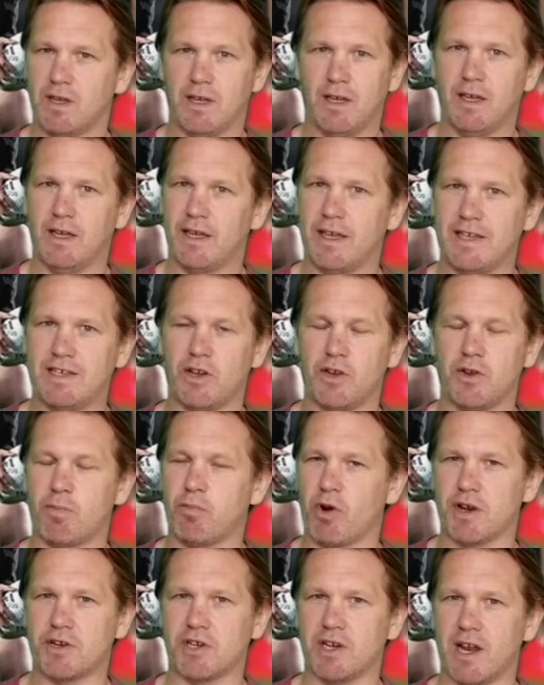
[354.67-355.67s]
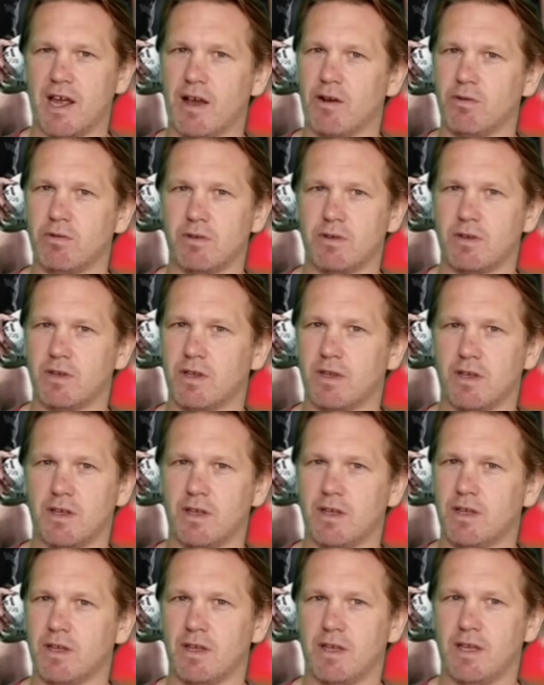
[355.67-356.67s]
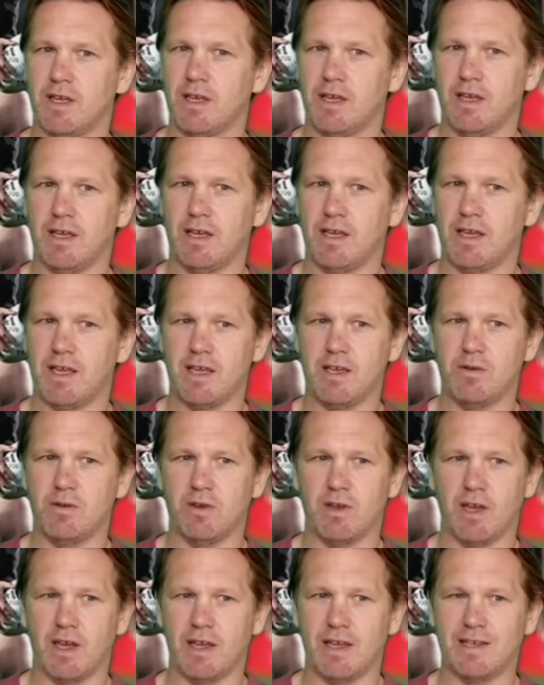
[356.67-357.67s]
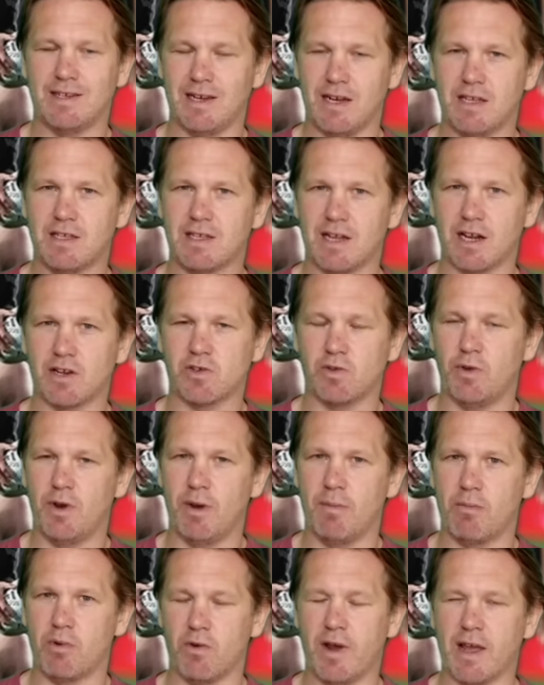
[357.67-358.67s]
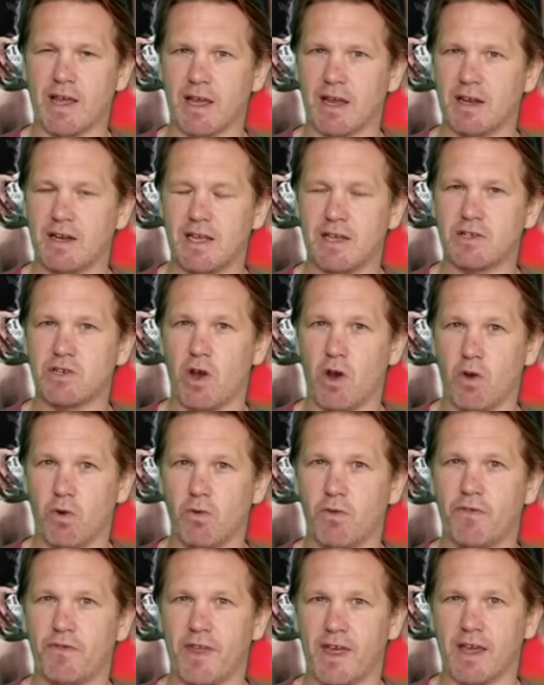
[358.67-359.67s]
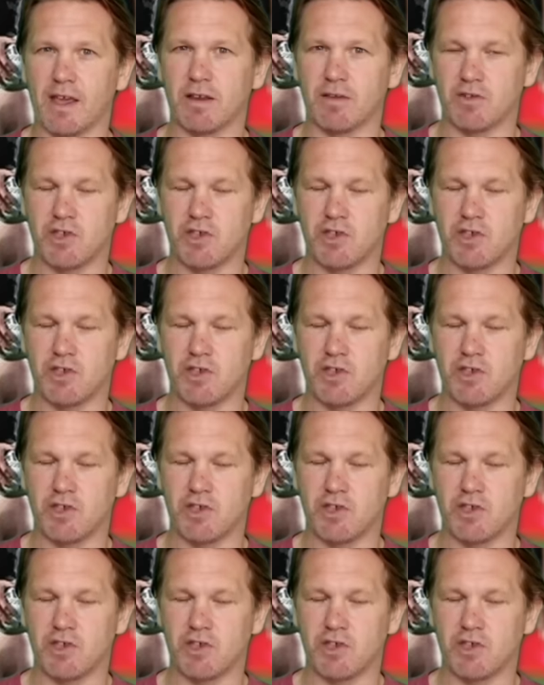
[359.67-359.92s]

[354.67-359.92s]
He's under pressure now. He's an international number eight, and his whole thing,